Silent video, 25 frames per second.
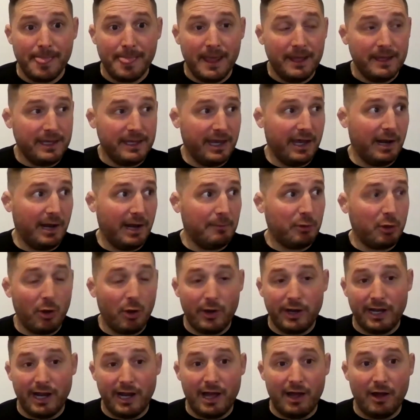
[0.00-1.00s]
Yet I'm
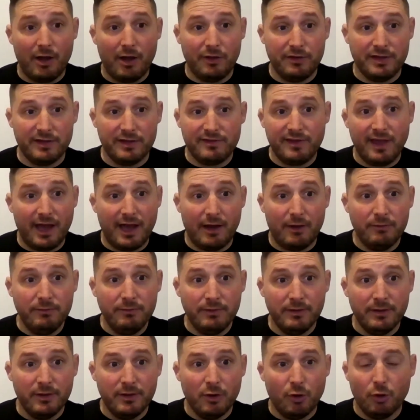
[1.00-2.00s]
going out on the town
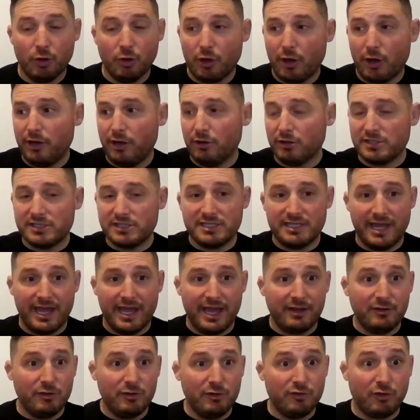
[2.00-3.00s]
or going on
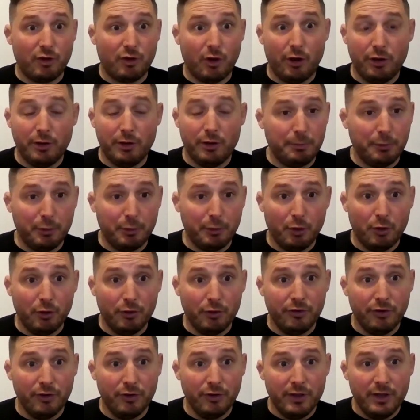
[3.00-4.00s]
stag dudes, going abroad,
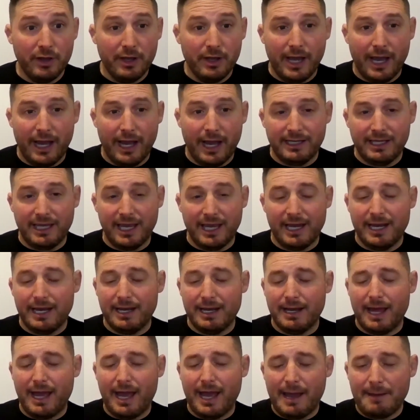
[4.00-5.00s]
and
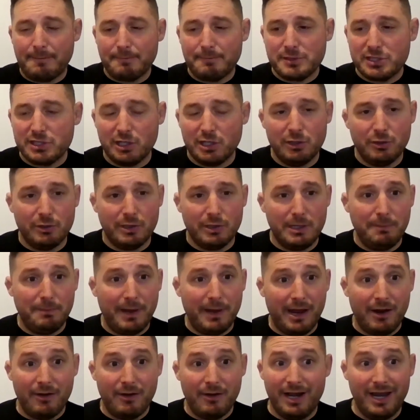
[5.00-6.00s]
getting absolutely
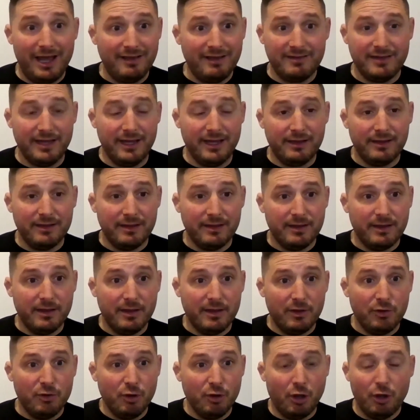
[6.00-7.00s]
paralytic,
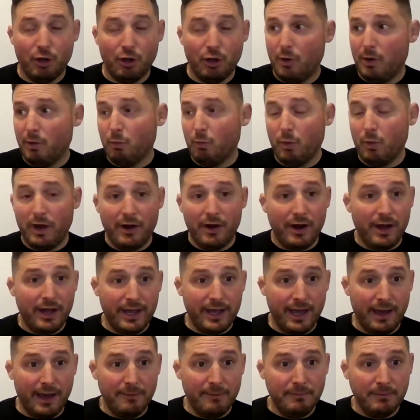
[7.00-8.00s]
not knowing where I
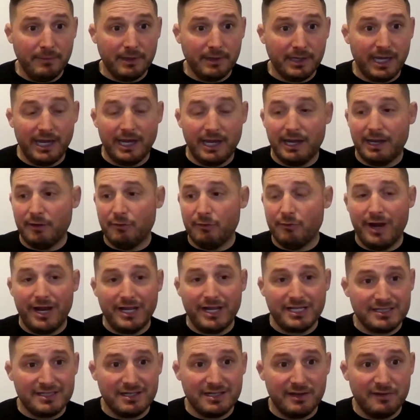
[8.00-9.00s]
am, getting
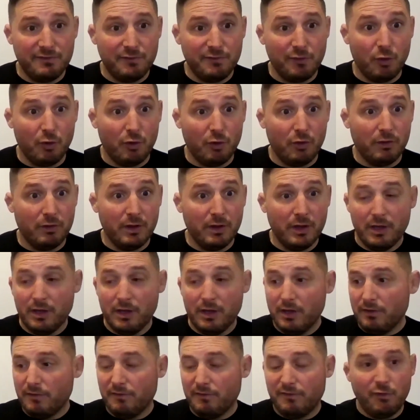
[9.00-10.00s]
arrested for
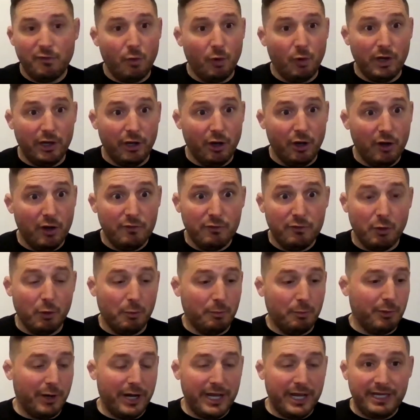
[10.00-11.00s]
falling over or
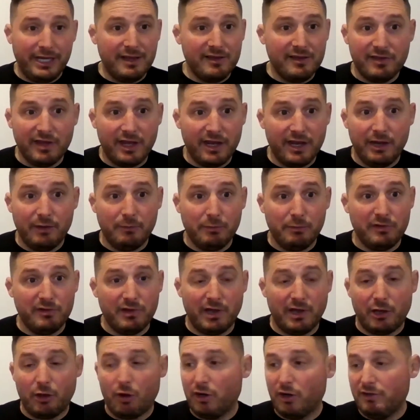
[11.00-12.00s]
breaking something because
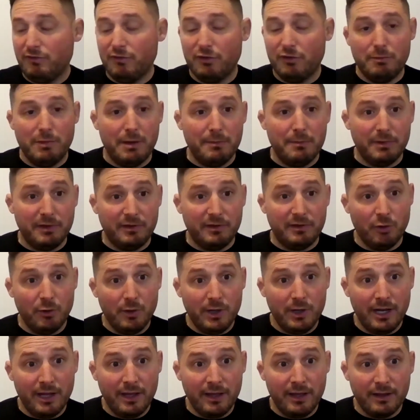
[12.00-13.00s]
I can't even remember
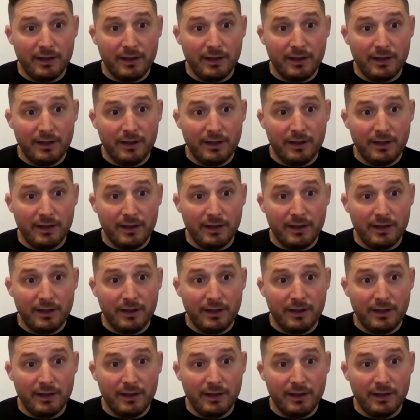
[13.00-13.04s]
doing it.